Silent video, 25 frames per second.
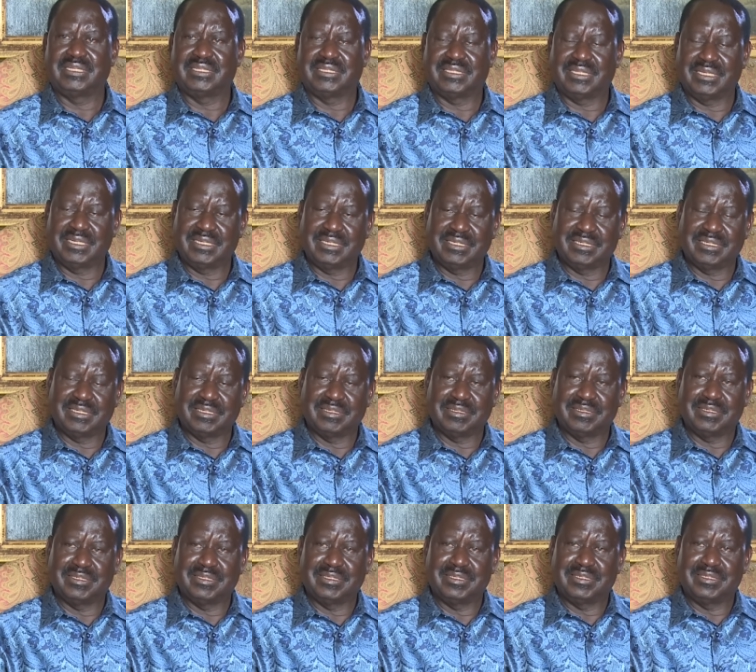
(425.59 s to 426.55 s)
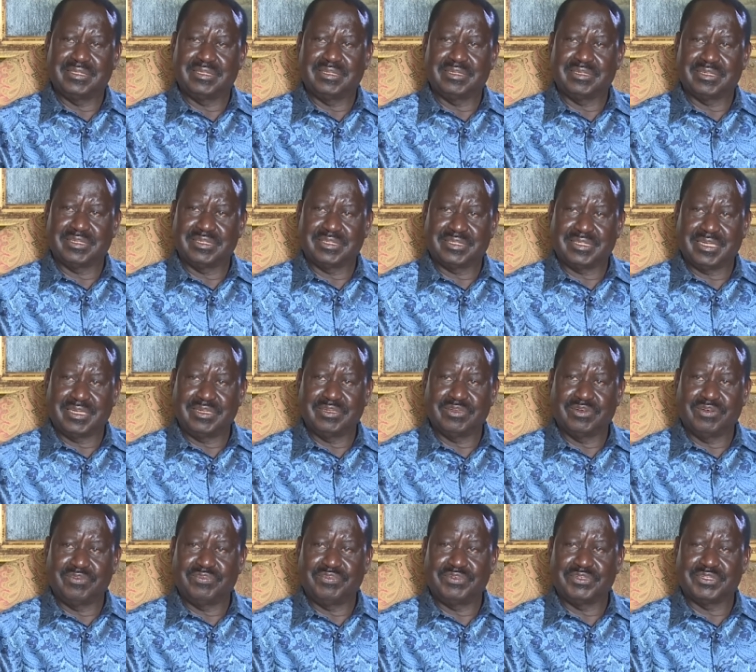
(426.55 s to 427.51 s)
then the, the
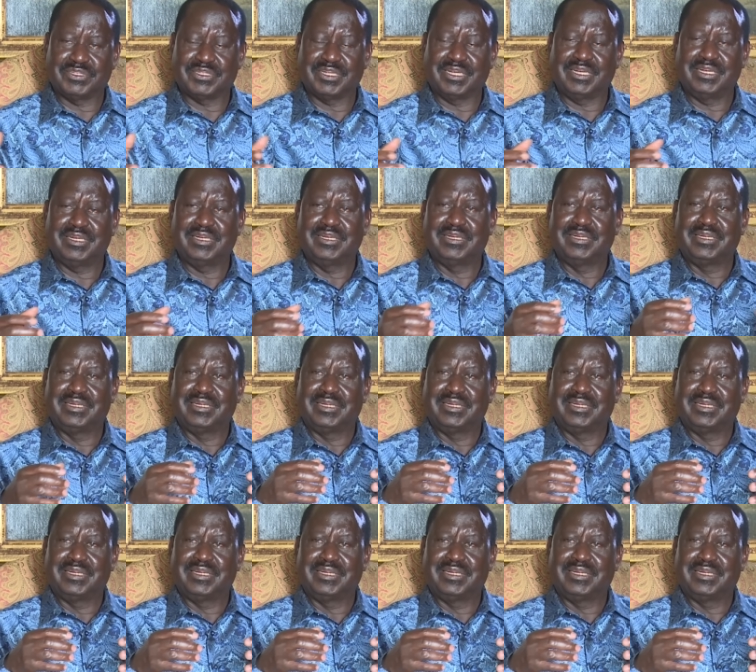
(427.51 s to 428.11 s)
returning officer